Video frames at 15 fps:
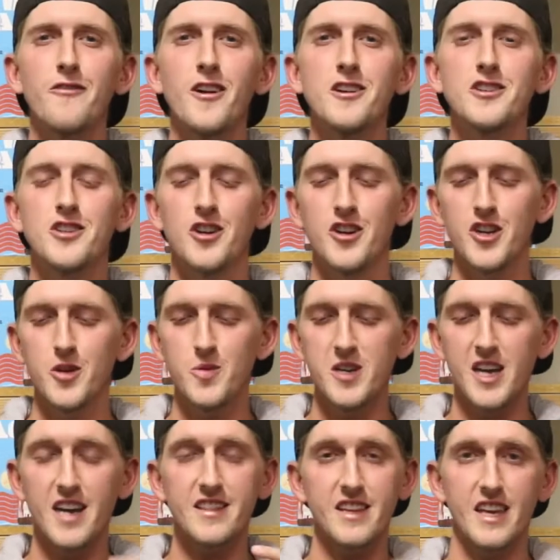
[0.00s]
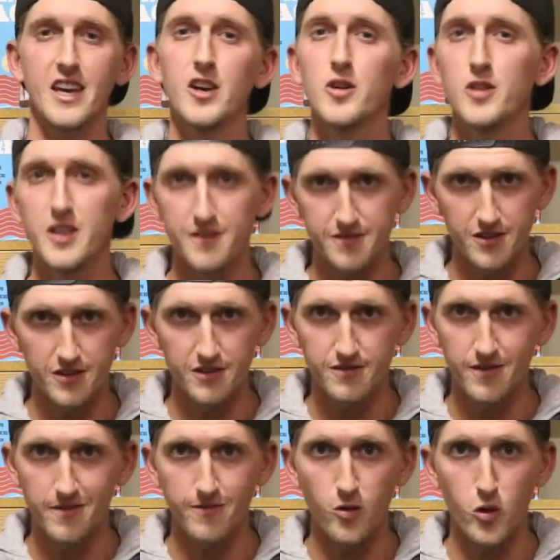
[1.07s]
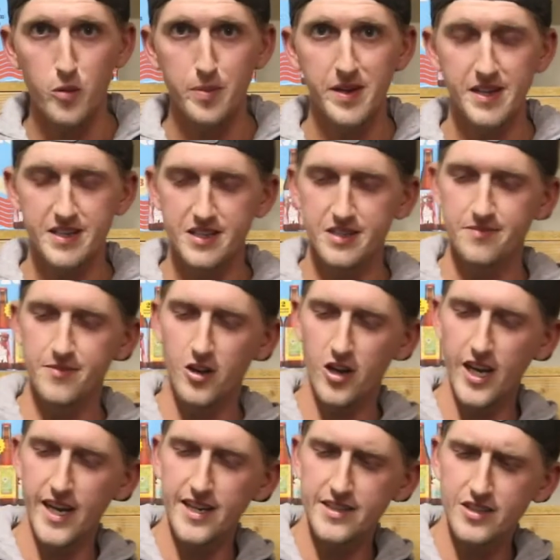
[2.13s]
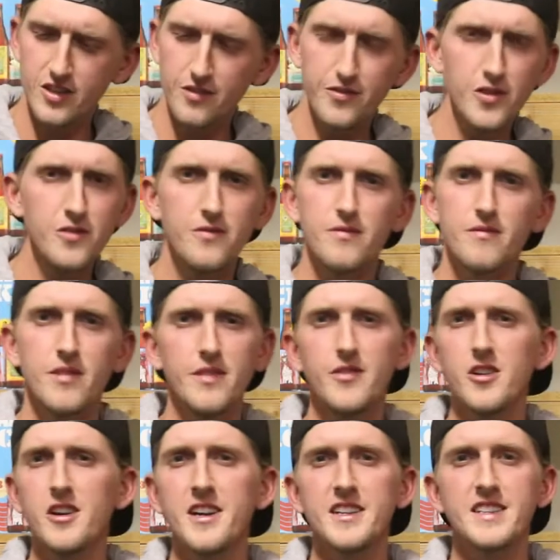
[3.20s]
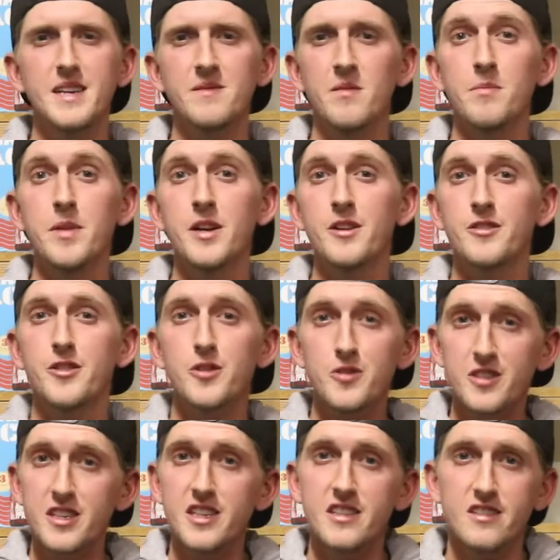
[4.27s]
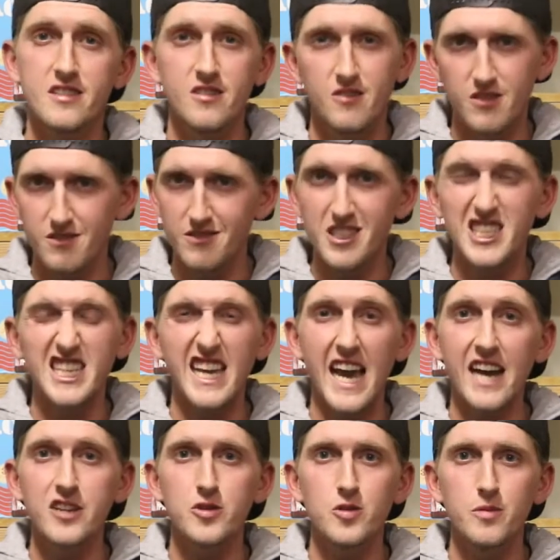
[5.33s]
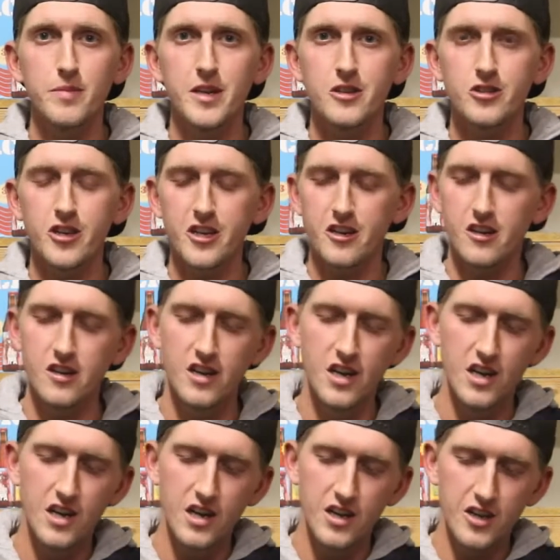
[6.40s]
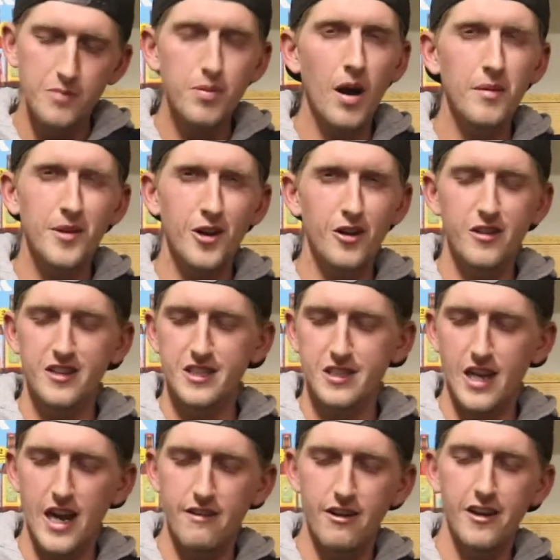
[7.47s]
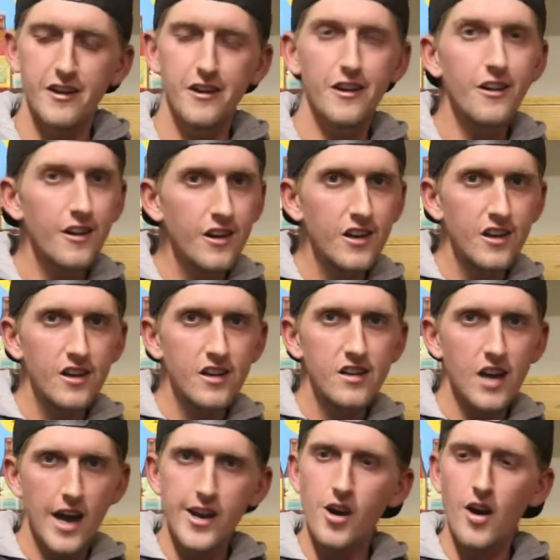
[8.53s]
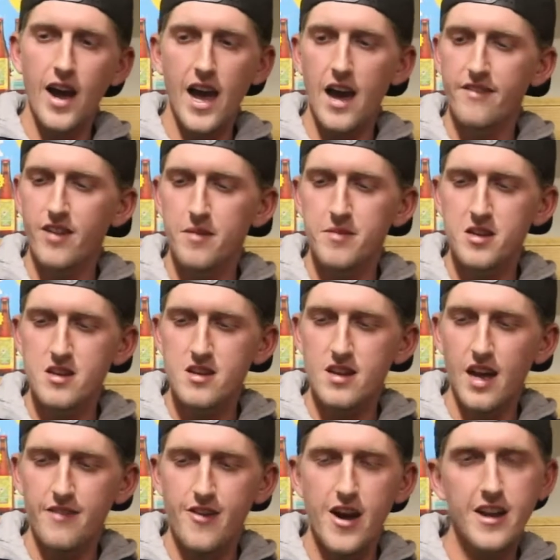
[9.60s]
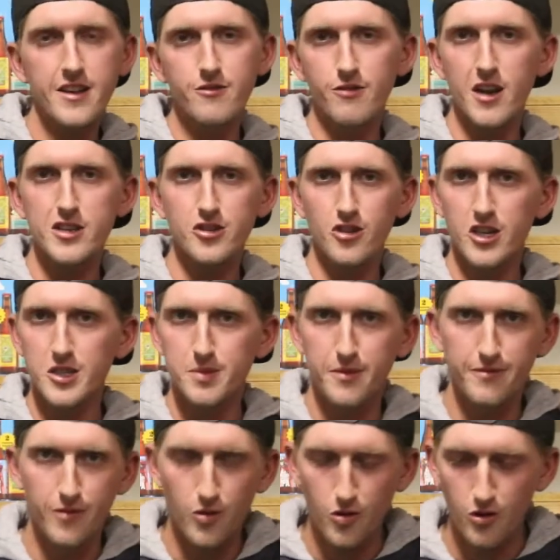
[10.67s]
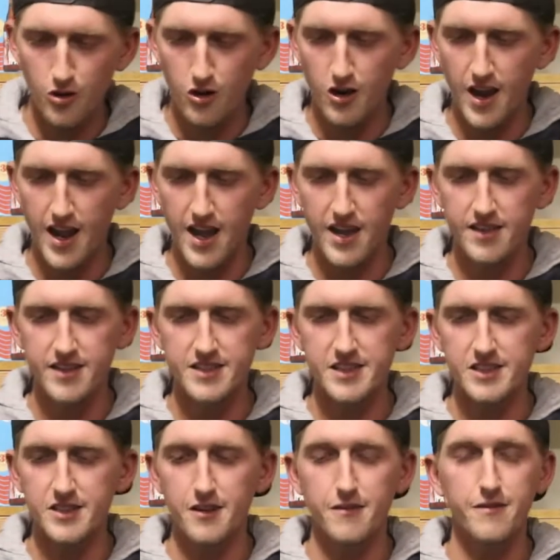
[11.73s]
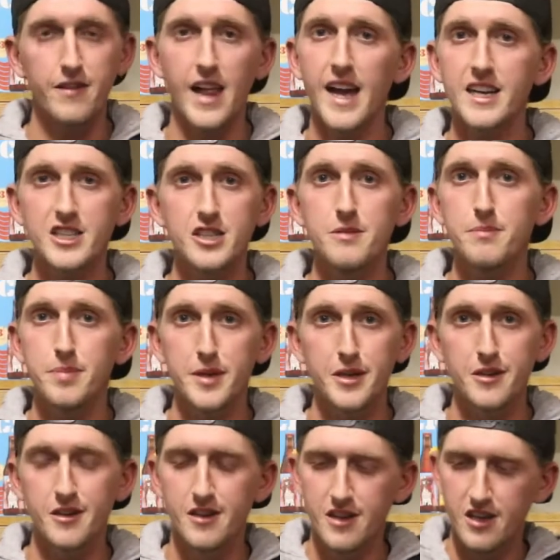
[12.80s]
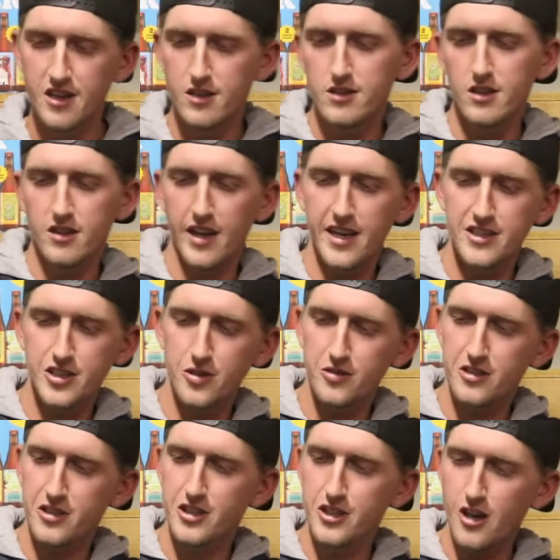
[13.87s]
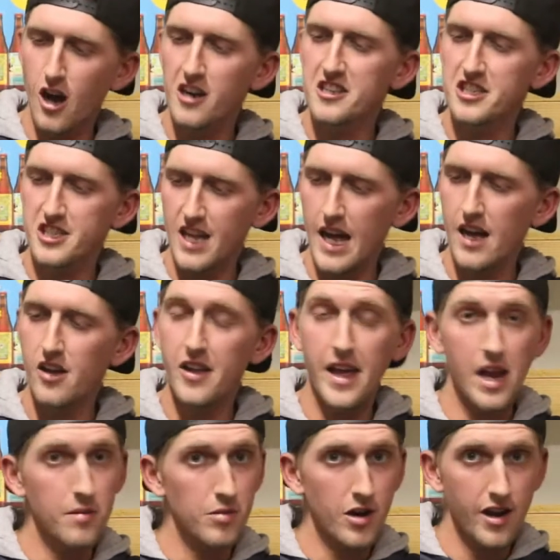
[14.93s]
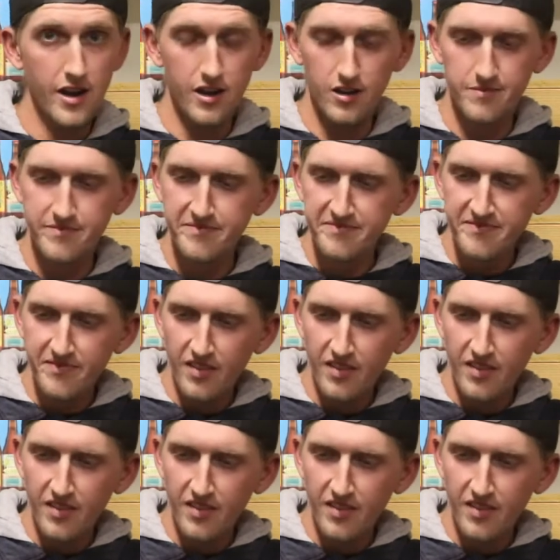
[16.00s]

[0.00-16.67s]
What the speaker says: off our journey, we got the Kilt Lifter from Four Peaks. Okay, so if you're any type of beer enthusiast or just a casual beer drinker, you probably heard of this guy right here. I know I have. I mean, I've had it in restaurants before, and this is their flagship beer. Okay, so it's a Scottish-style amber ale.